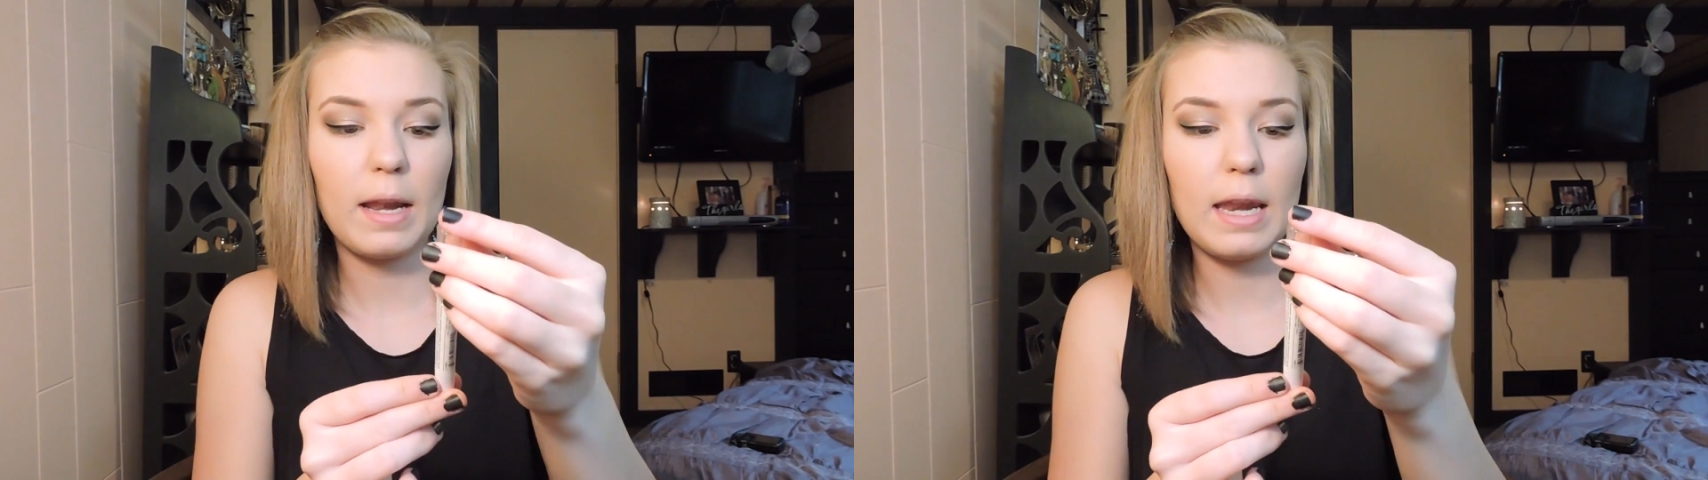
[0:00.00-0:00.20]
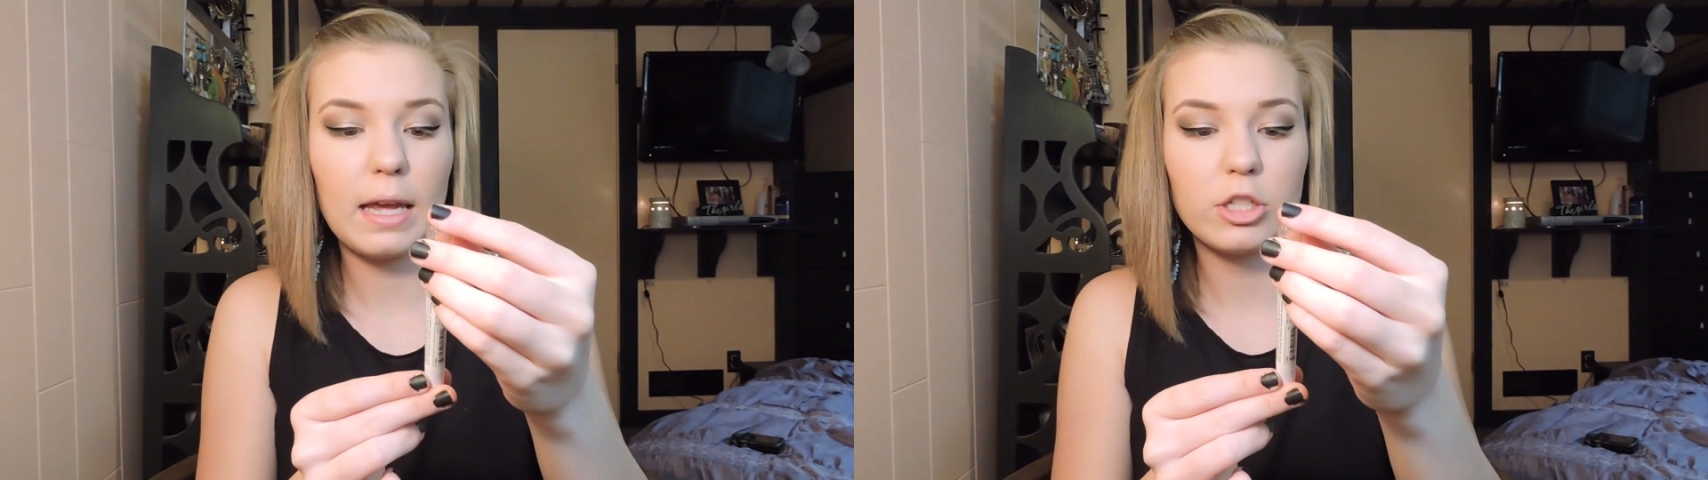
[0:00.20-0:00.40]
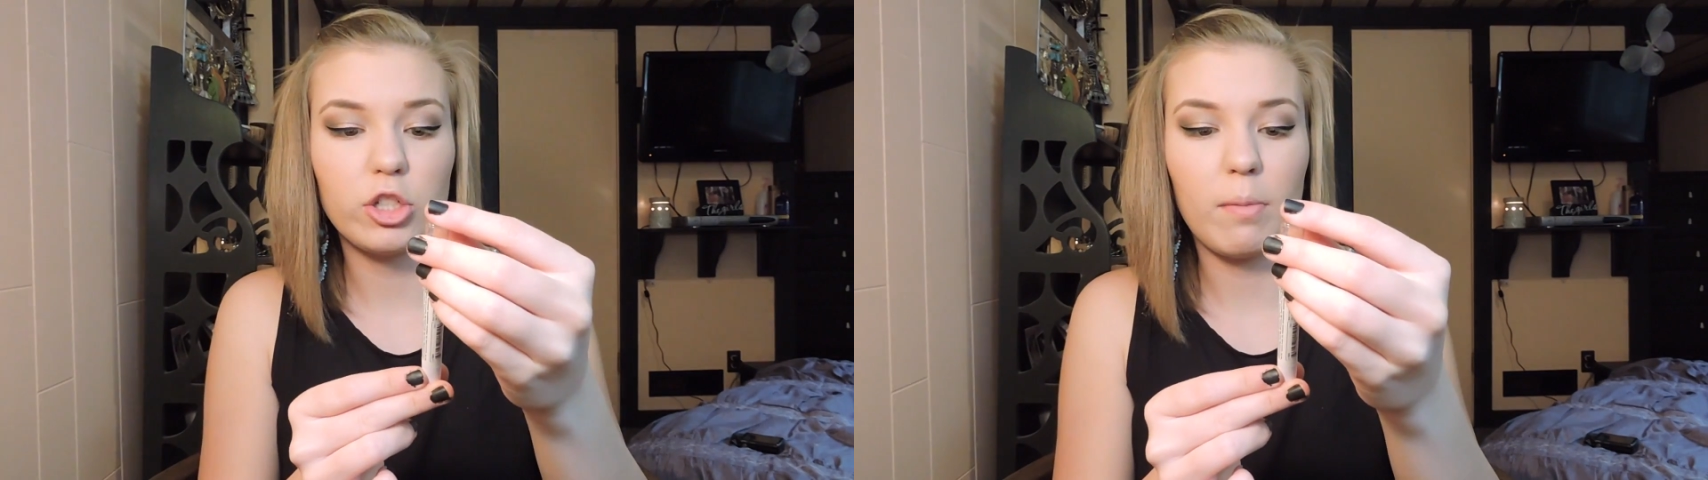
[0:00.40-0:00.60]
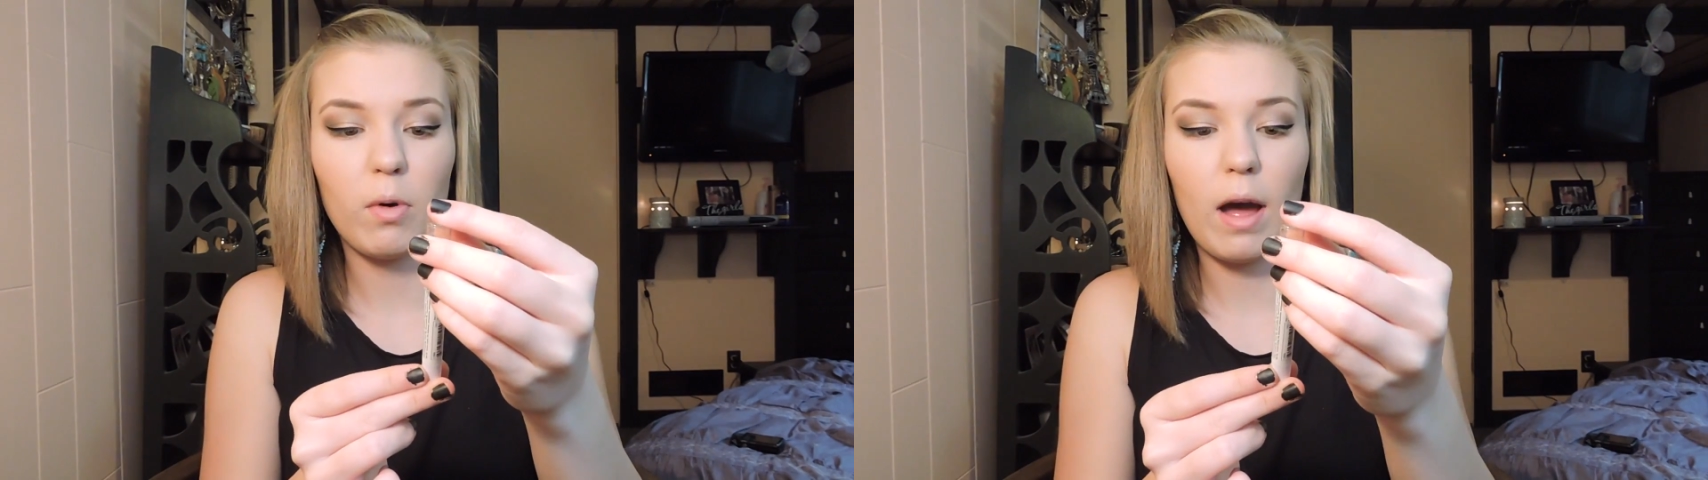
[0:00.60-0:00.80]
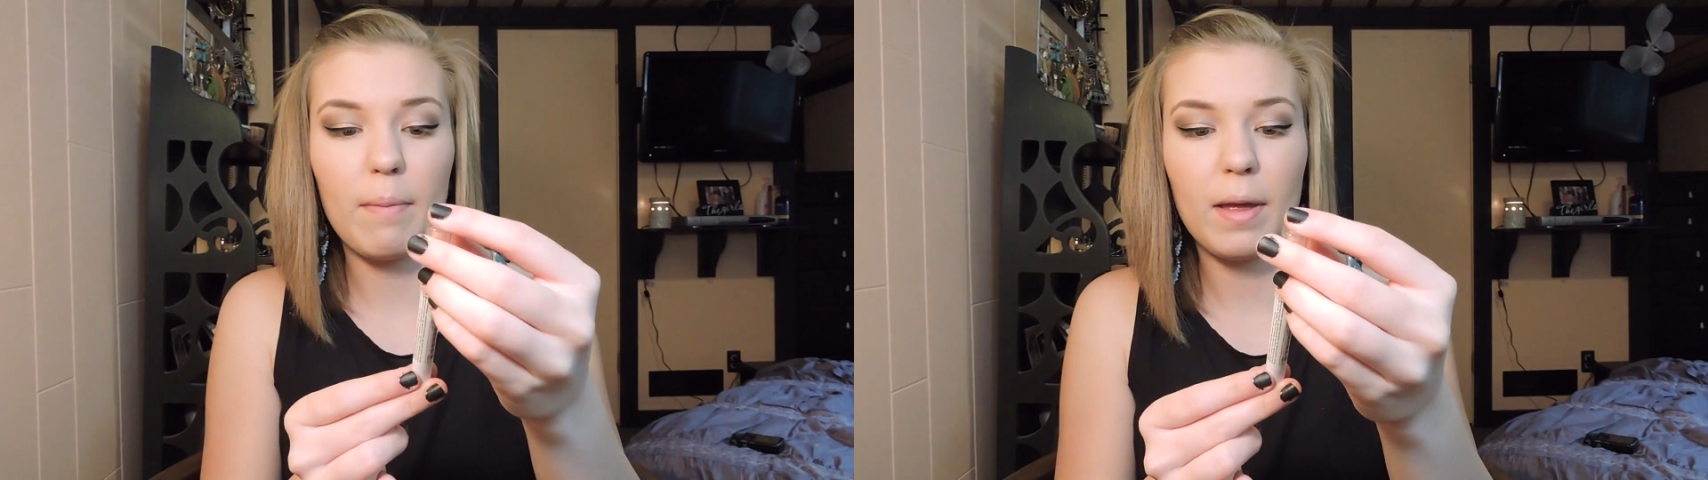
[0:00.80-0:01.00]
NYX
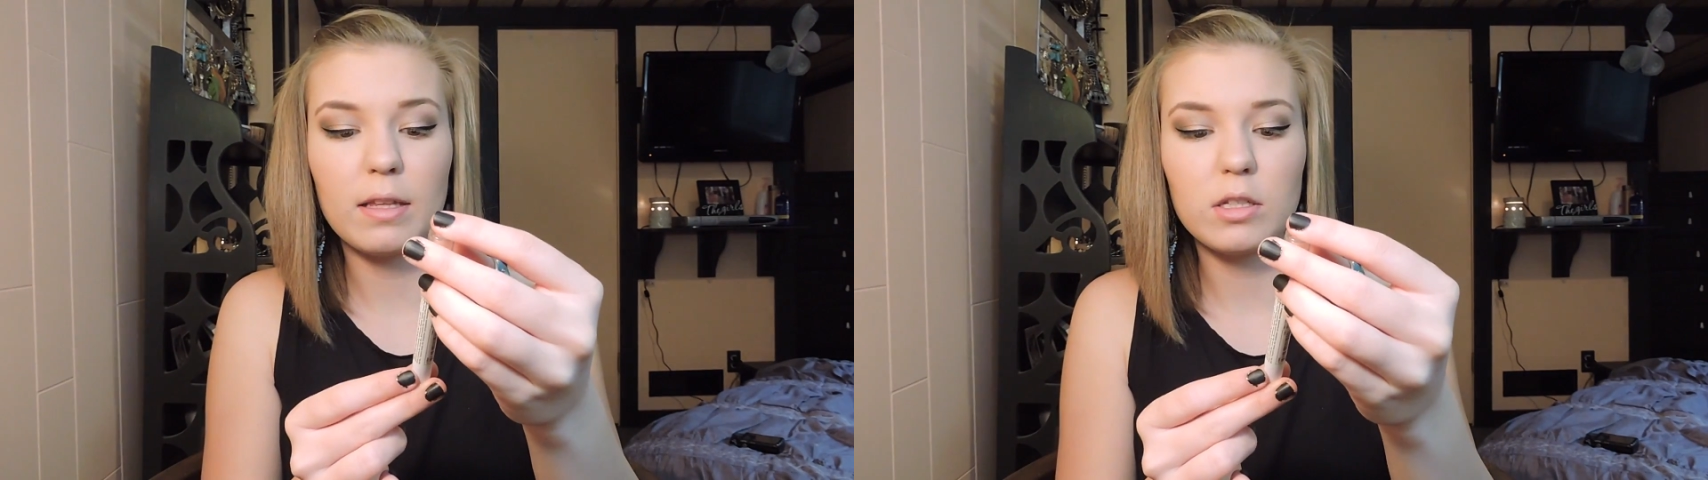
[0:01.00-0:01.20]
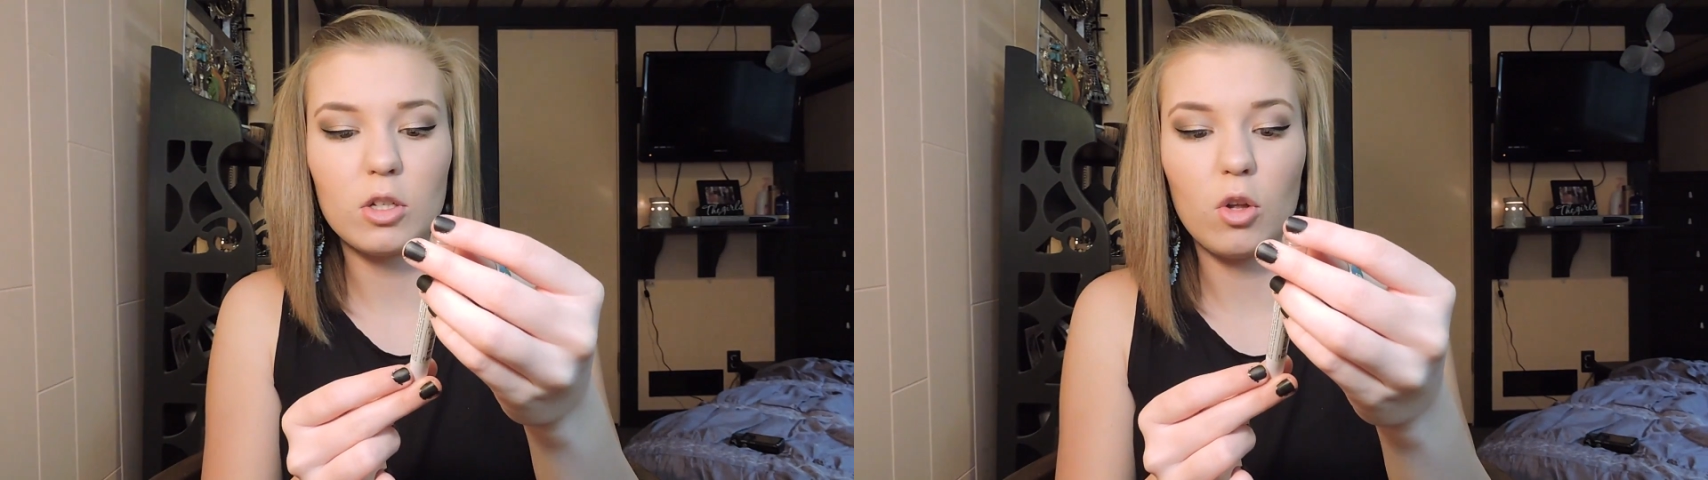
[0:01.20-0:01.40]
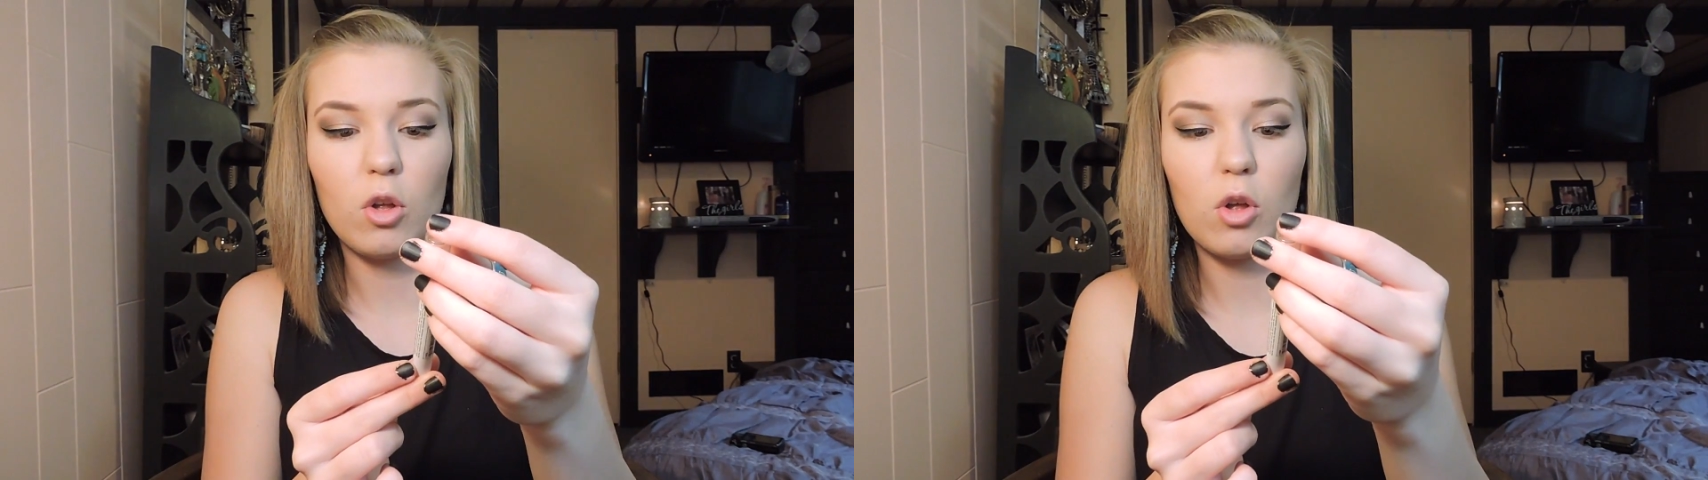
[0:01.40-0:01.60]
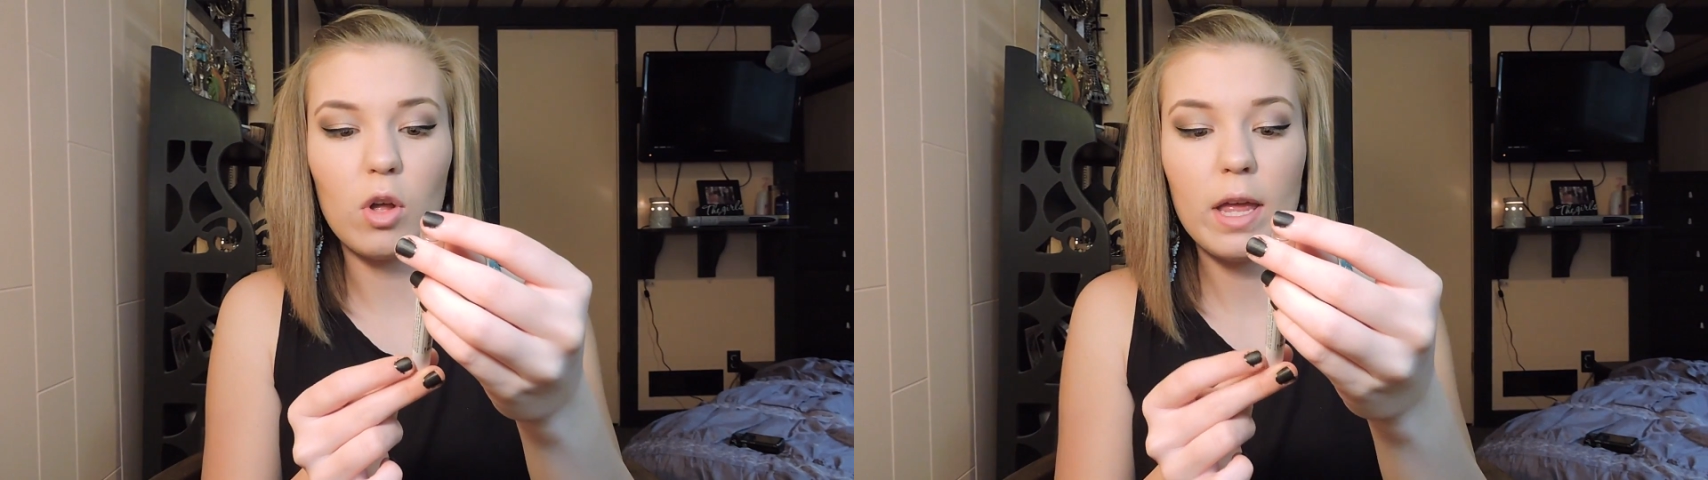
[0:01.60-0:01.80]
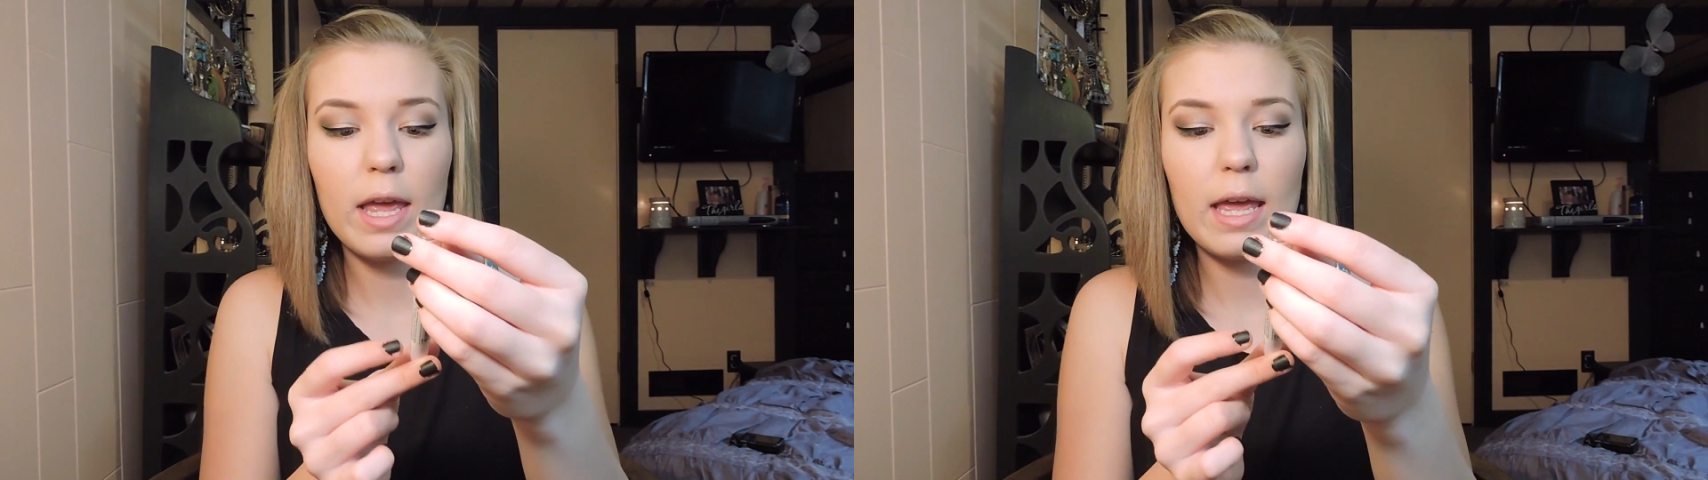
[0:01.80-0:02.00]
Jumbo Eye Pencil